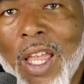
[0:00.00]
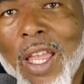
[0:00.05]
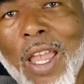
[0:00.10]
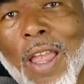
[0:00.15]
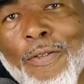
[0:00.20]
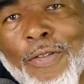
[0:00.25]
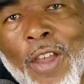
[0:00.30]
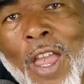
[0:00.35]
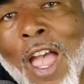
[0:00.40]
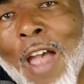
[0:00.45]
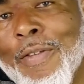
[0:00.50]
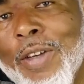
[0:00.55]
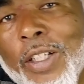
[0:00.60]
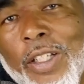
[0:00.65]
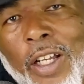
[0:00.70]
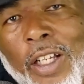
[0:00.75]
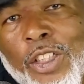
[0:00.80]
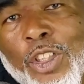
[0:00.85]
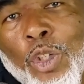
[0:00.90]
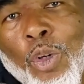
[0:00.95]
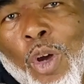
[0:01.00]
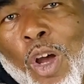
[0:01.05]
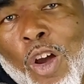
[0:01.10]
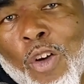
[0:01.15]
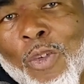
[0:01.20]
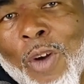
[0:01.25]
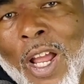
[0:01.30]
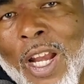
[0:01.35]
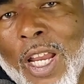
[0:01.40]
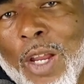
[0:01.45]
If you haven't done so
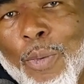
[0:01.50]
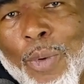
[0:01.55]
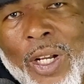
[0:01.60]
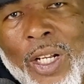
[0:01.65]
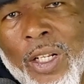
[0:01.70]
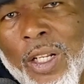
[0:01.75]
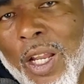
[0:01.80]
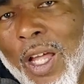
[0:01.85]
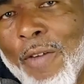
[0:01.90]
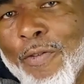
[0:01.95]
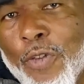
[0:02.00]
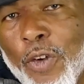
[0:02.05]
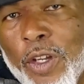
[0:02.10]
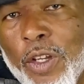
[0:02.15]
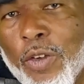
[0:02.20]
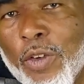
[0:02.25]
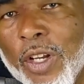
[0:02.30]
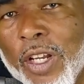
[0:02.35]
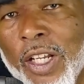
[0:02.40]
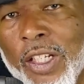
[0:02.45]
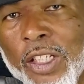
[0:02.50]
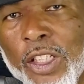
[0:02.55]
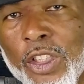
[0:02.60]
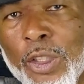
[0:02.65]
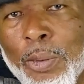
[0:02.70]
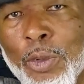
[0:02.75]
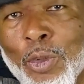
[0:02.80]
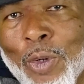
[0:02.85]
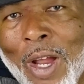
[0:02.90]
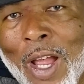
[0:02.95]
already, we'd love for you to hit the
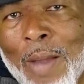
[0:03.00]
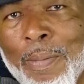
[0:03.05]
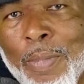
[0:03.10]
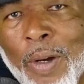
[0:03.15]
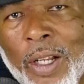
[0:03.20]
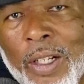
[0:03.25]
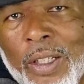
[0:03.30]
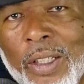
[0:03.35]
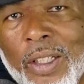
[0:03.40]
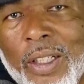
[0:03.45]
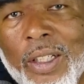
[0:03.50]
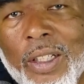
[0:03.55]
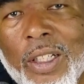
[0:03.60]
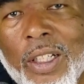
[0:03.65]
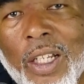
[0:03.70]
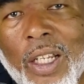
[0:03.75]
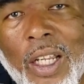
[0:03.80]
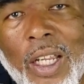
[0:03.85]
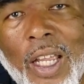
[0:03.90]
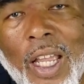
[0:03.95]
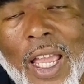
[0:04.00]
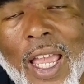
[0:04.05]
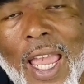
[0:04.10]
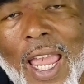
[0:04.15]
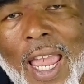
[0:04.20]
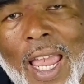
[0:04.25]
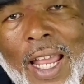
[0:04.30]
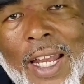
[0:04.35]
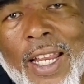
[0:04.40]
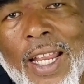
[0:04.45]
subscribe button
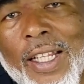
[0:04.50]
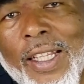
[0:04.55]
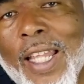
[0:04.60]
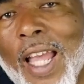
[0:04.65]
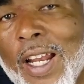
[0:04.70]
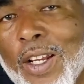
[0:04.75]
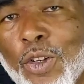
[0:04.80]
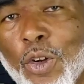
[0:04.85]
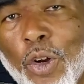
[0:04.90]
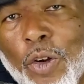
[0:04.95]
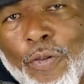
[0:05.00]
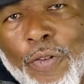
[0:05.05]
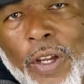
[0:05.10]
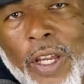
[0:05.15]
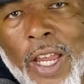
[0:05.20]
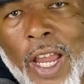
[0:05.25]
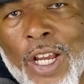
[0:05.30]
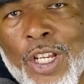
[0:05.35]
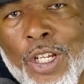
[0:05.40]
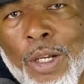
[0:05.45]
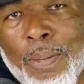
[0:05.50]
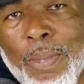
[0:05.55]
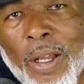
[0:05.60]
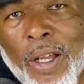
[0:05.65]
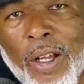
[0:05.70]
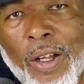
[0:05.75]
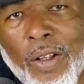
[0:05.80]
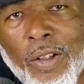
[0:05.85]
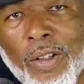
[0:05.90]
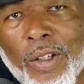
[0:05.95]
and hit that notification
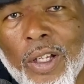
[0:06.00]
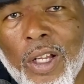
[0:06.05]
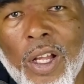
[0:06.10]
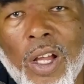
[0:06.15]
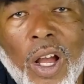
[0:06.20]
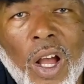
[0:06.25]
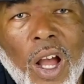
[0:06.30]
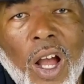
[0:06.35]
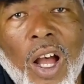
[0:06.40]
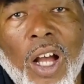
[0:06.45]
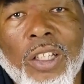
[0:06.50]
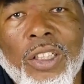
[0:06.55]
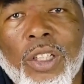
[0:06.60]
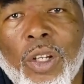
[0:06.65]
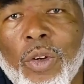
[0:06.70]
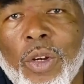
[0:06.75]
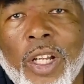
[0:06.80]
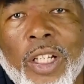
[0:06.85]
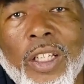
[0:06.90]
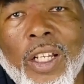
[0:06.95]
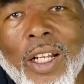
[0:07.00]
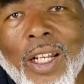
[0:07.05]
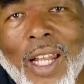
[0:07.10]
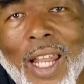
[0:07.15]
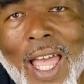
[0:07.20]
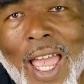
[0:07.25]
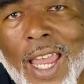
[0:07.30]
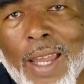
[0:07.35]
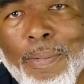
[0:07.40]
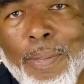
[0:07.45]
bell. Also, hit the
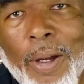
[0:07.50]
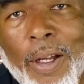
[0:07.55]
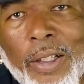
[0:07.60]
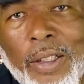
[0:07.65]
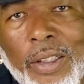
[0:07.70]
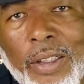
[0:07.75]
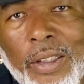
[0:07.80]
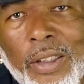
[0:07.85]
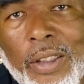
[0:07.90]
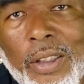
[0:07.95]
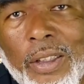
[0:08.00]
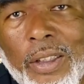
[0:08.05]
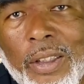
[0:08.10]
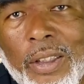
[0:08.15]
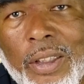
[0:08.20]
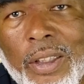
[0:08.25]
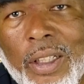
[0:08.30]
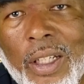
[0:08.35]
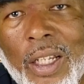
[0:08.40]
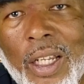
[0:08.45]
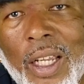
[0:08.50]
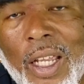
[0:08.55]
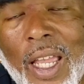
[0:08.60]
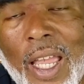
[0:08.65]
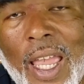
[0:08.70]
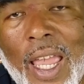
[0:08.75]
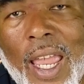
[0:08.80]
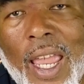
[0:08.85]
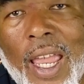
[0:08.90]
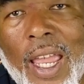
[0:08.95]
like button
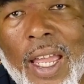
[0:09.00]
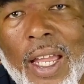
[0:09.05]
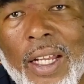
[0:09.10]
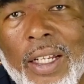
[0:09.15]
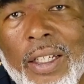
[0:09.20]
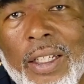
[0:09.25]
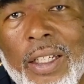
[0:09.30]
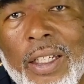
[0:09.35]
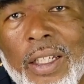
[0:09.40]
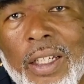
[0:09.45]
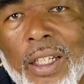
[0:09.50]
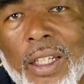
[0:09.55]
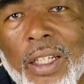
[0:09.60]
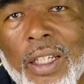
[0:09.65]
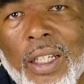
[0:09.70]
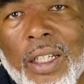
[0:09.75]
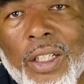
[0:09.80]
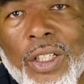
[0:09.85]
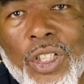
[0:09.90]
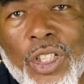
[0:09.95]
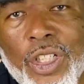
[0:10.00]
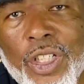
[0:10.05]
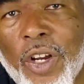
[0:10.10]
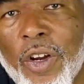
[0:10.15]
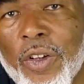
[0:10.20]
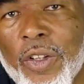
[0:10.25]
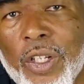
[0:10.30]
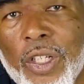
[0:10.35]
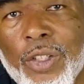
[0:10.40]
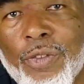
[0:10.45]
and
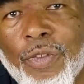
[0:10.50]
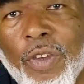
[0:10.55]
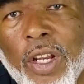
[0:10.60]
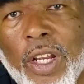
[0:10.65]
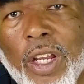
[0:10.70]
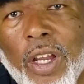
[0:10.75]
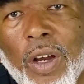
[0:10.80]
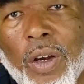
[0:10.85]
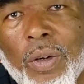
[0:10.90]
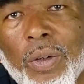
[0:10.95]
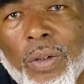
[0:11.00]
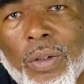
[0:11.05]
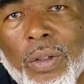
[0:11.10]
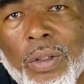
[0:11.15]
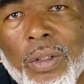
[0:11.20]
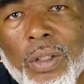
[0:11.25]
share this video.